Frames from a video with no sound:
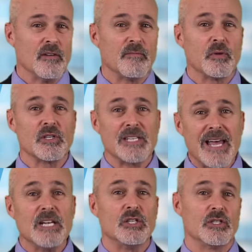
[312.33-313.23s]
of
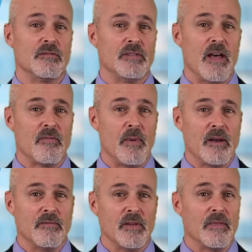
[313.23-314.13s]
percentages of death
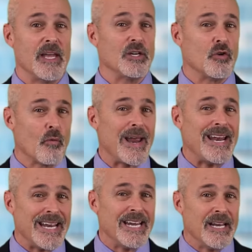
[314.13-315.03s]
benefit that
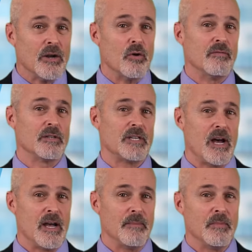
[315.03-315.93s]
grade in over
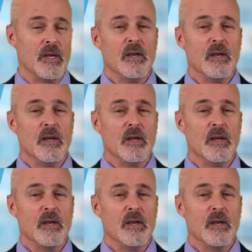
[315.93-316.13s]
time.